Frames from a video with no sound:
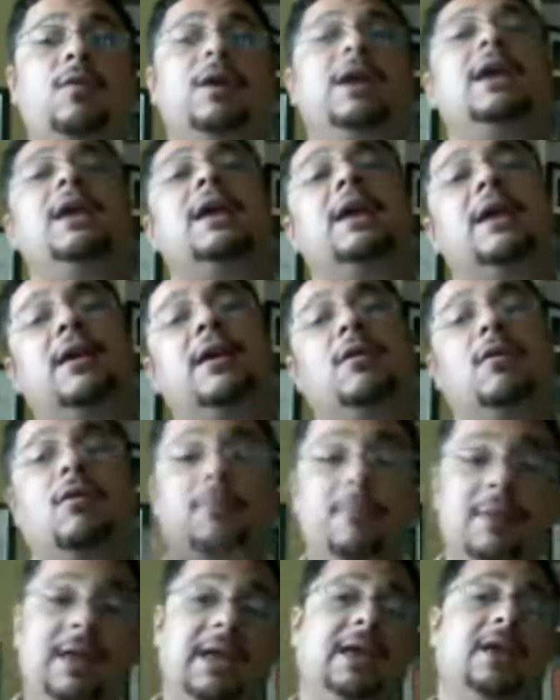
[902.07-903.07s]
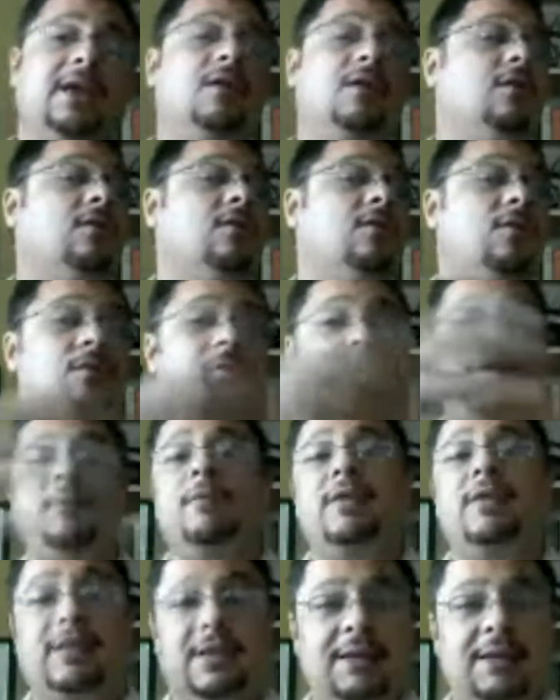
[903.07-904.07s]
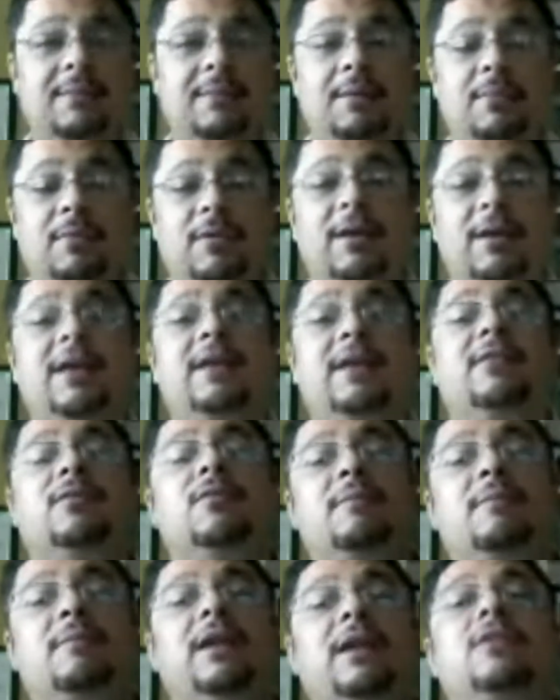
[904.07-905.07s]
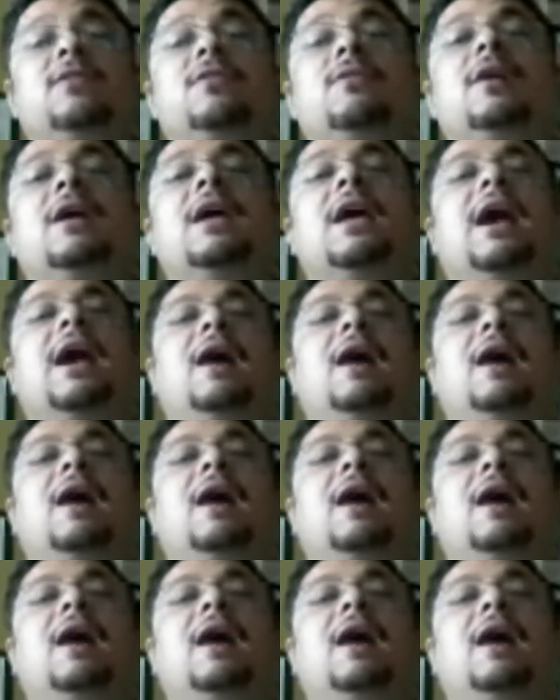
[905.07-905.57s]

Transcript: we or me or whoever the team member is who invited you,